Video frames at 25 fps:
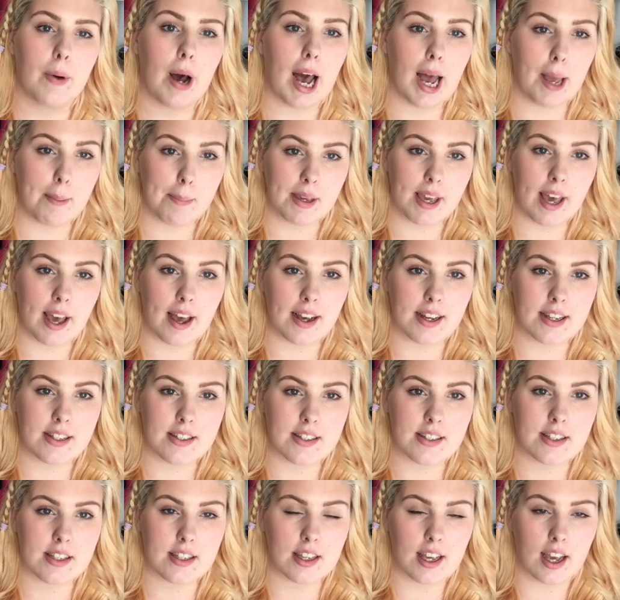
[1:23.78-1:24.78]

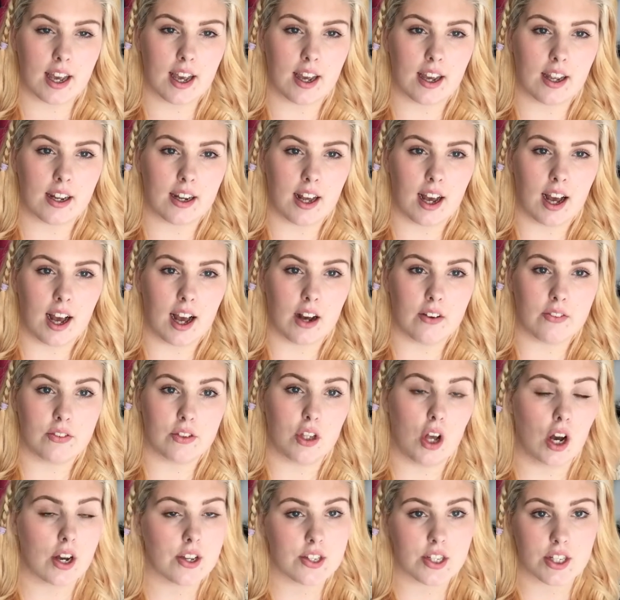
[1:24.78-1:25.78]
IBS can have
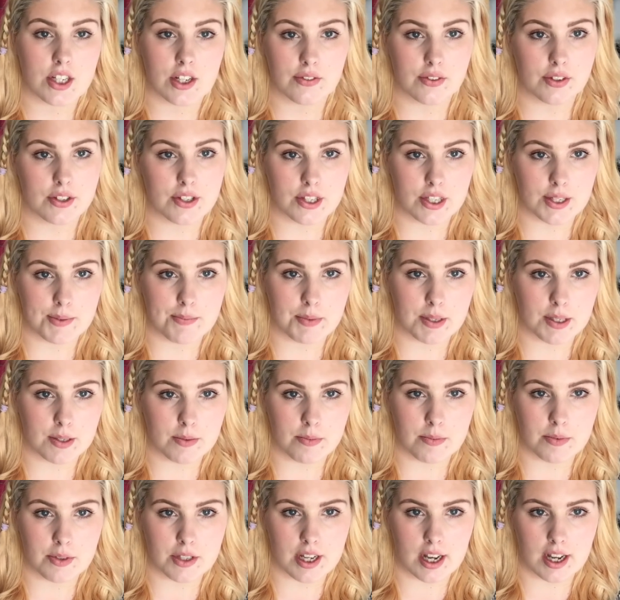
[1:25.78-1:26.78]
lots of different
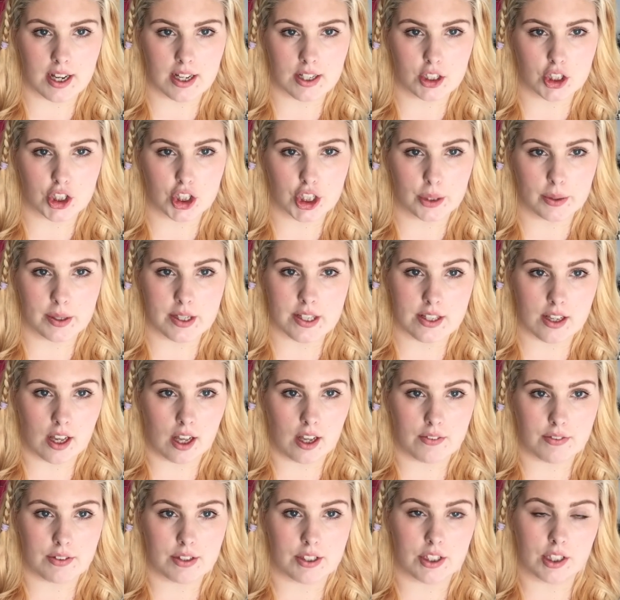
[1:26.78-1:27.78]
symptoms and show
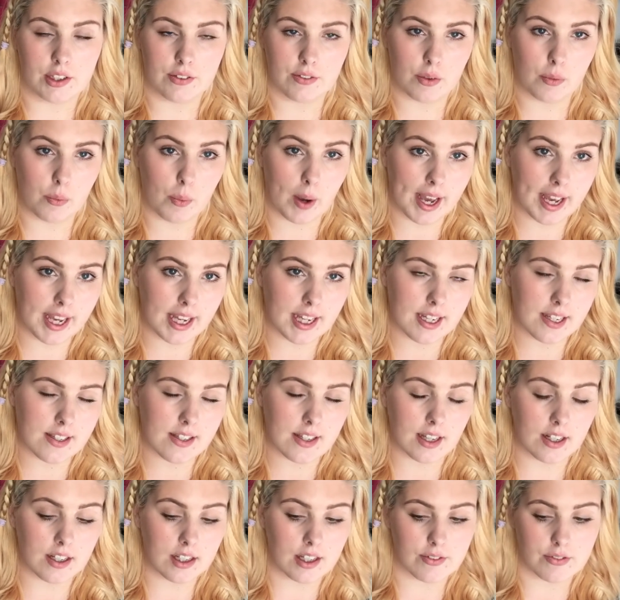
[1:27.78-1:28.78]
itself in different ways
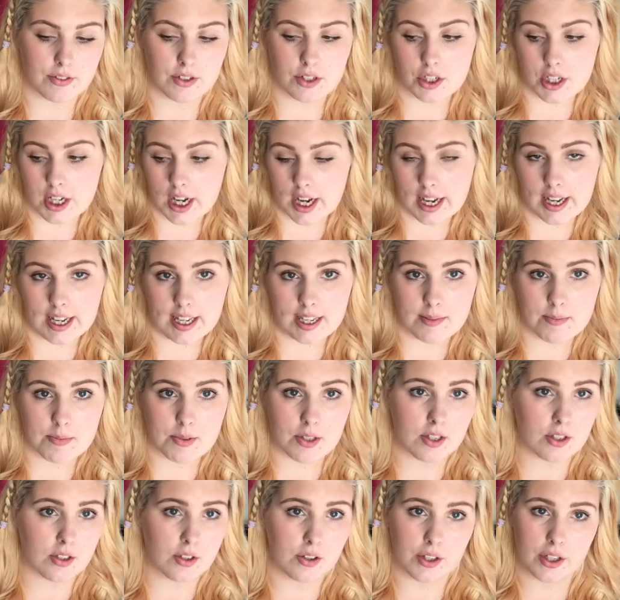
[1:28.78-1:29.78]
and different
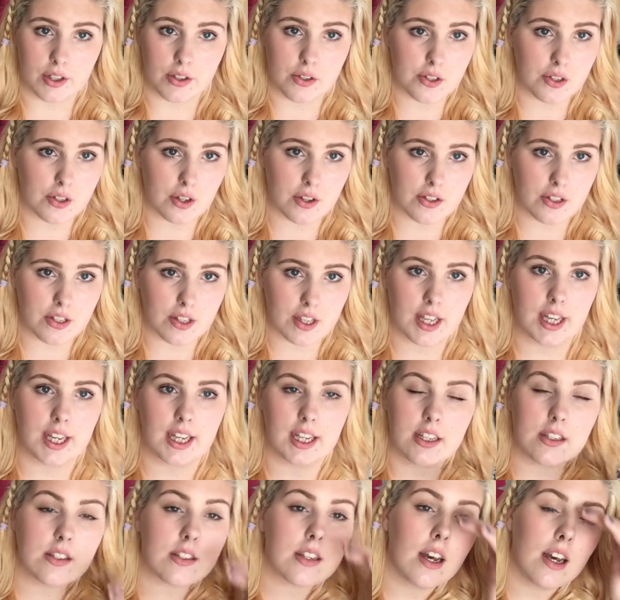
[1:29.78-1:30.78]
times and all those sorts of
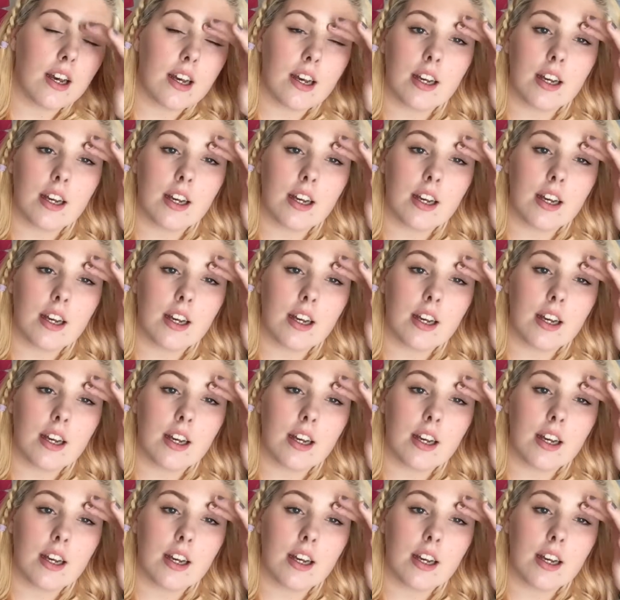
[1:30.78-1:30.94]
things.